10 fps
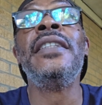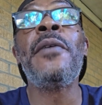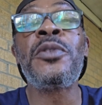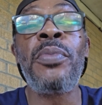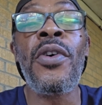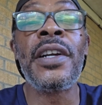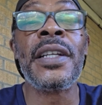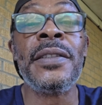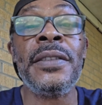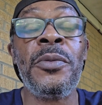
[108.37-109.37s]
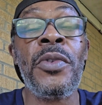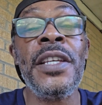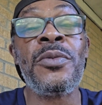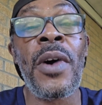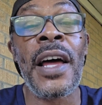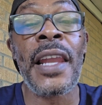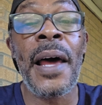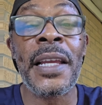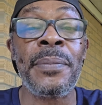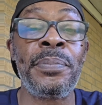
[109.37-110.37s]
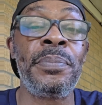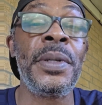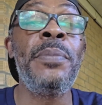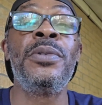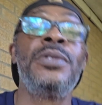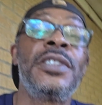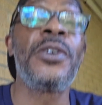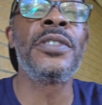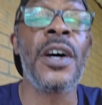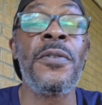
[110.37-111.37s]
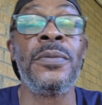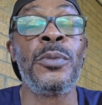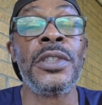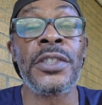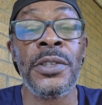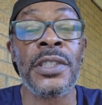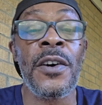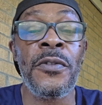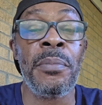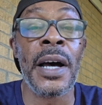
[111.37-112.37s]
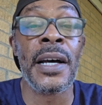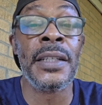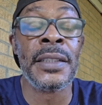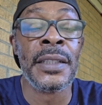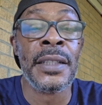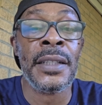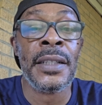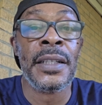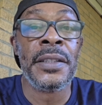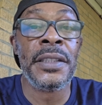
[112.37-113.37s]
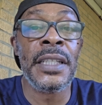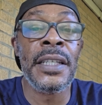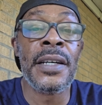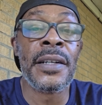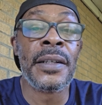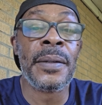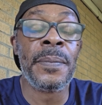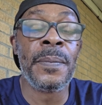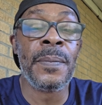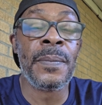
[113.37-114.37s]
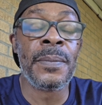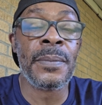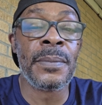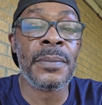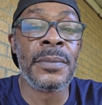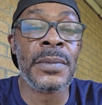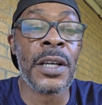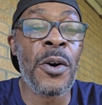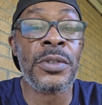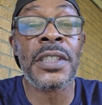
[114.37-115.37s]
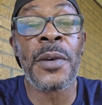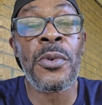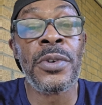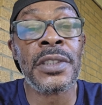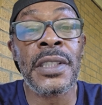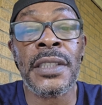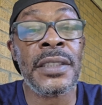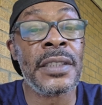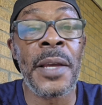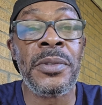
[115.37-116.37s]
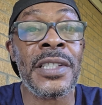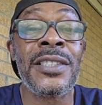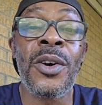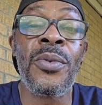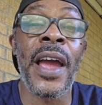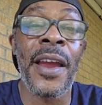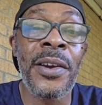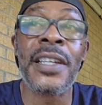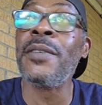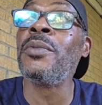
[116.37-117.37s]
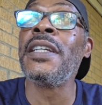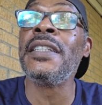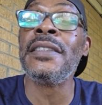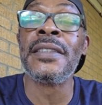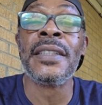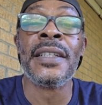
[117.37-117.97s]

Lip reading: That was part of the reason why a lot of people were turned off by the Golden State Warriors, because they were just so arrogant with it.